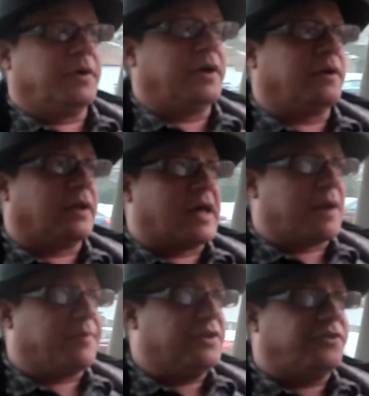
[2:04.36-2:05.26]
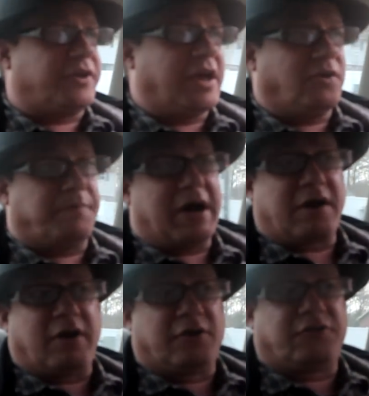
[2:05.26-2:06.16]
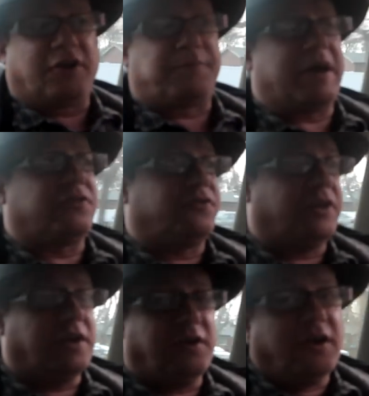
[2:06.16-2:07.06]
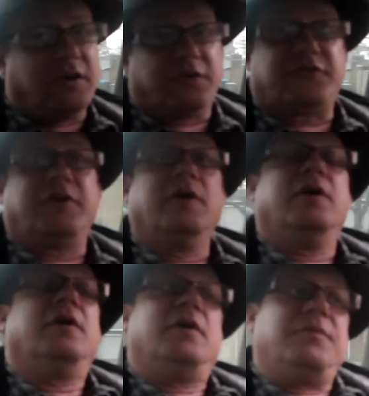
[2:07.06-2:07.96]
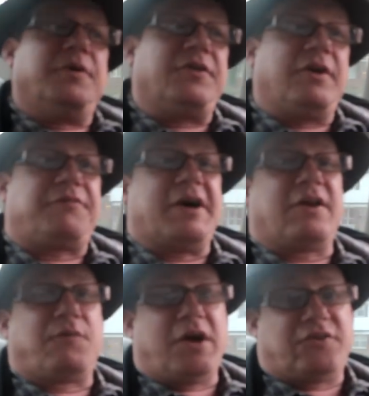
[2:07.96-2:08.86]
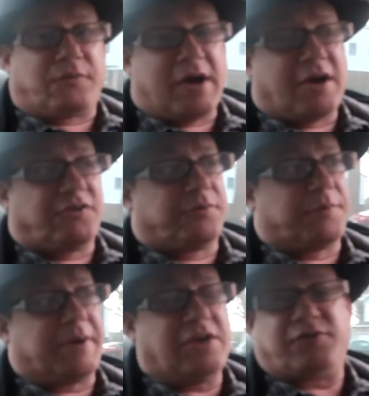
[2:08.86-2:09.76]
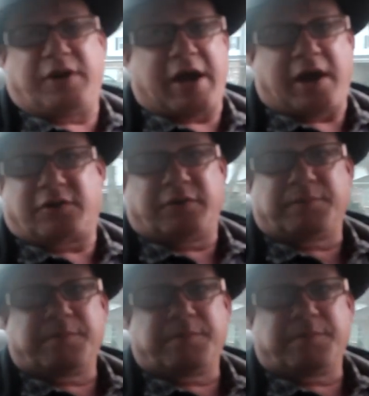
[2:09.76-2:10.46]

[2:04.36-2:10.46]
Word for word: But a lot of places can't do background checks past ten years. But they're finding ways around this with the Patriot Act.